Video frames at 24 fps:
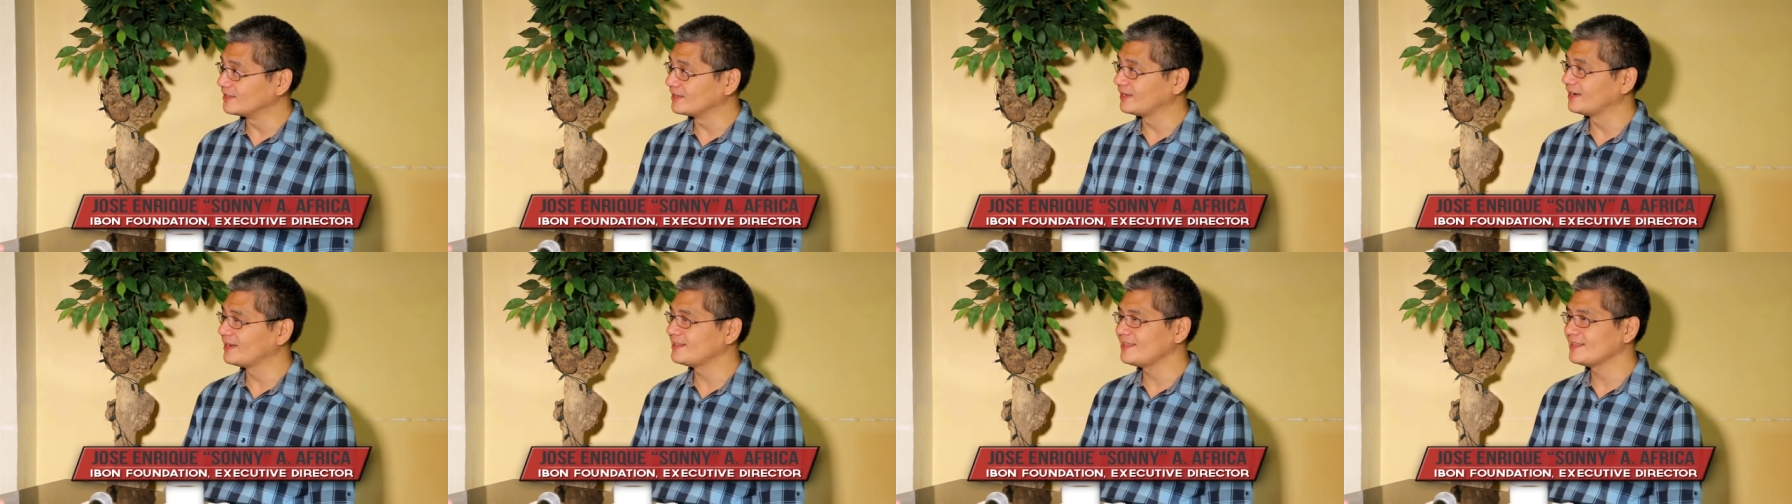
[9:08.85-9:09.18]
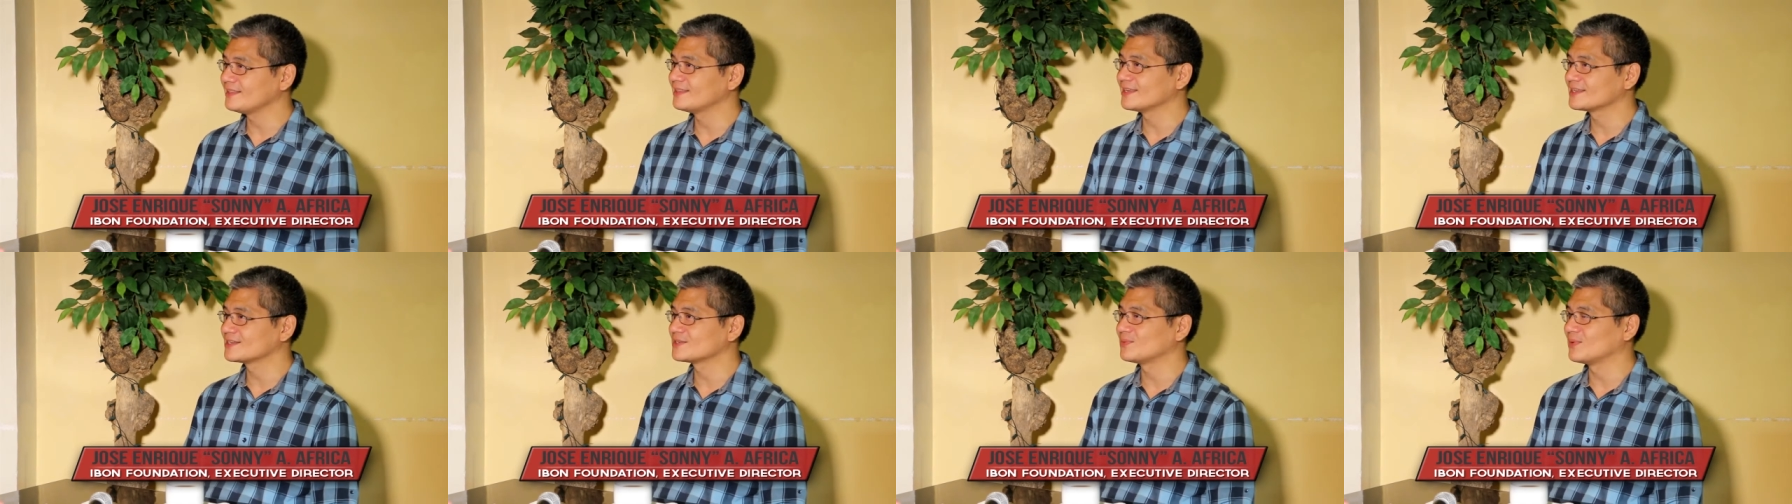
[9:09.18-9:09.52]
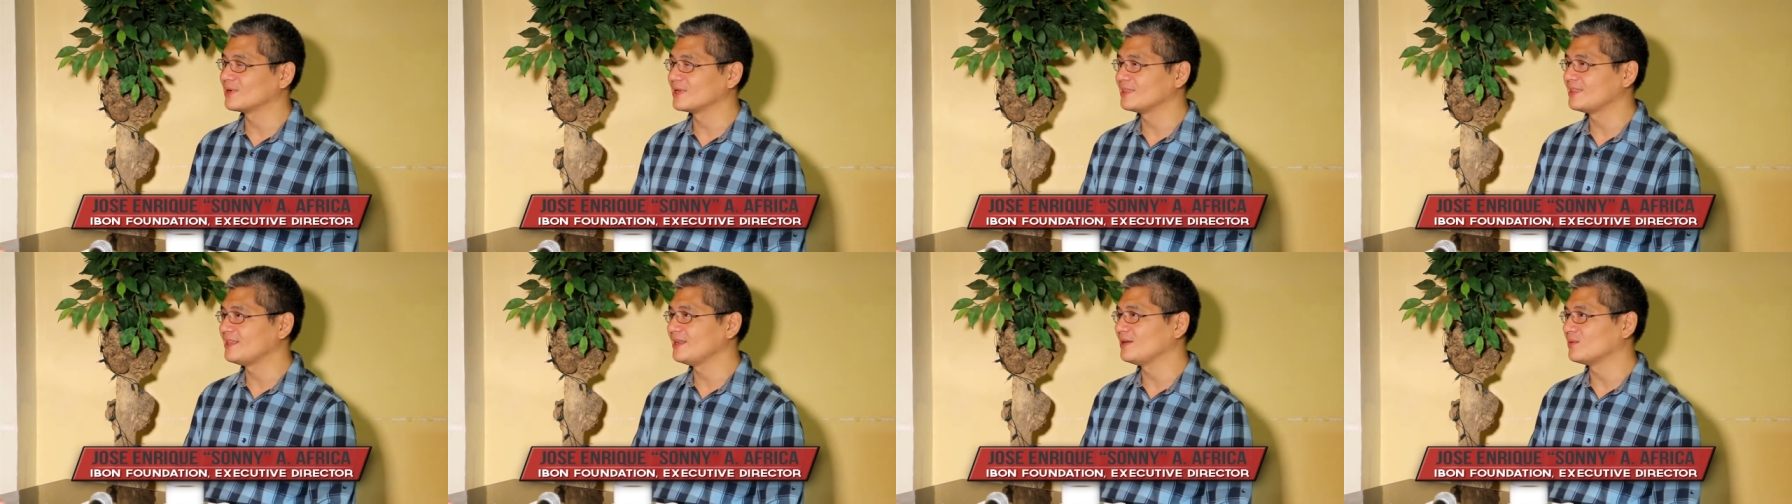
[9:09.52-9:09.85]
And I think that's
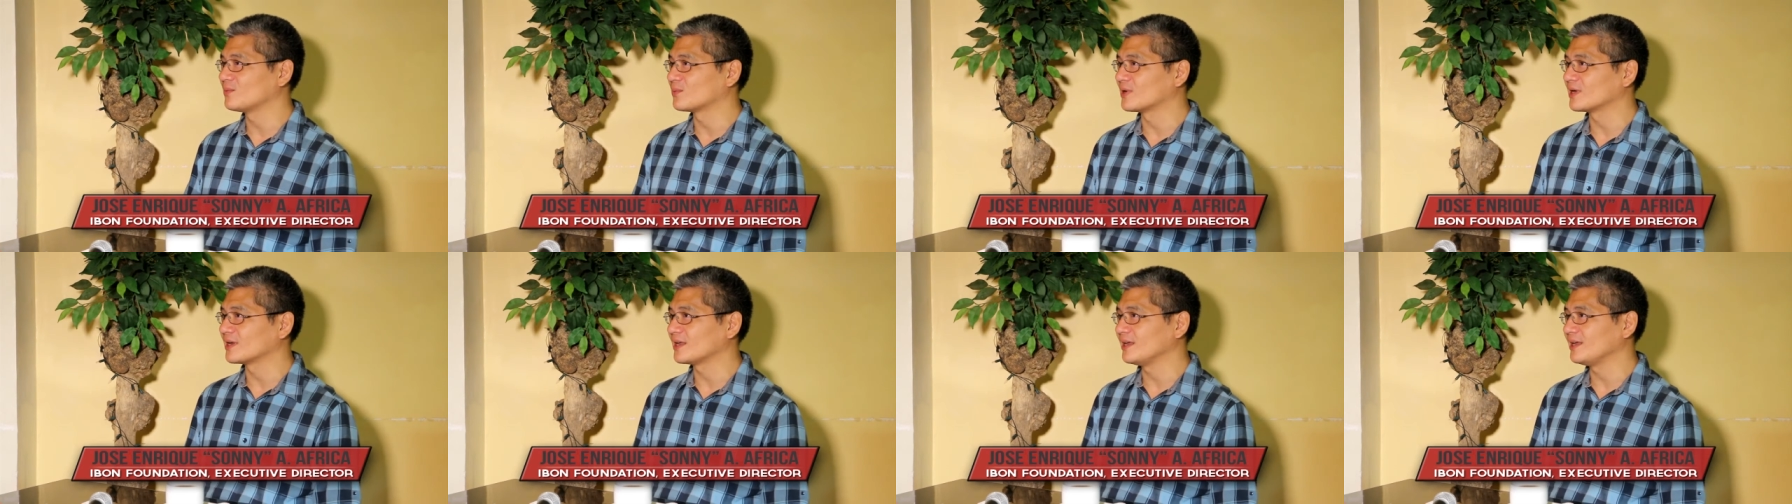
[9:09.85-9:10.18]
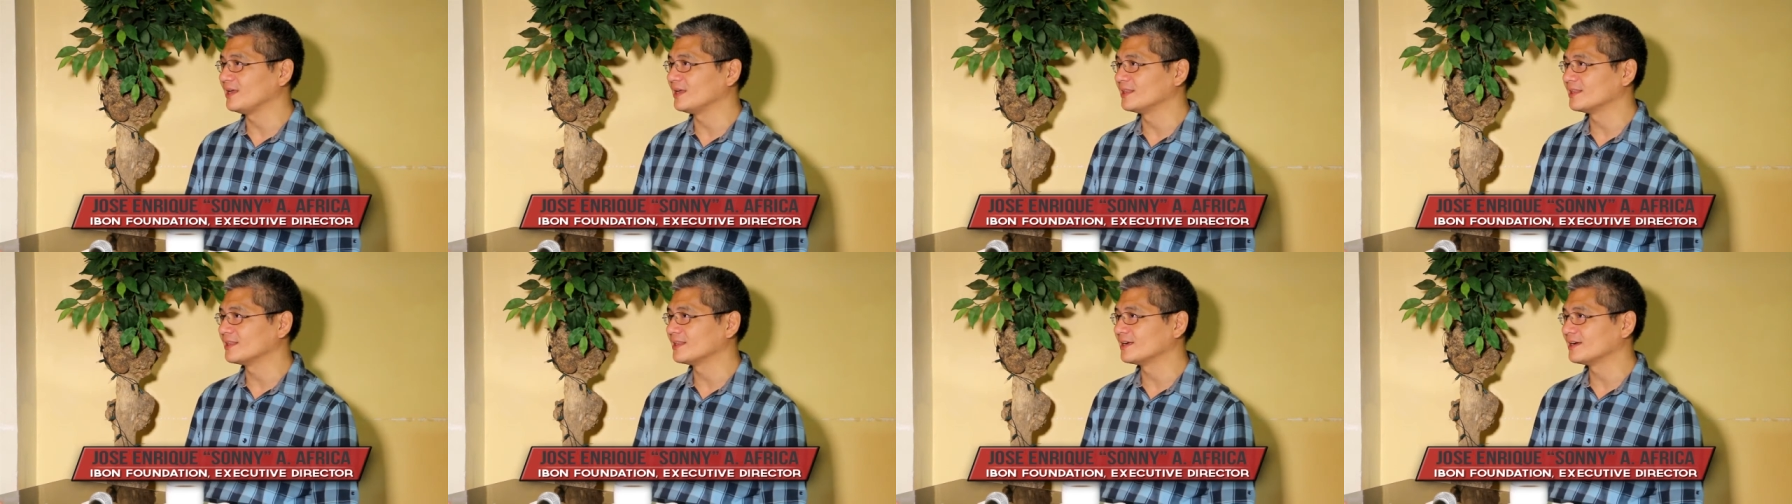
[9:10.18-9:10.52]
one thing working in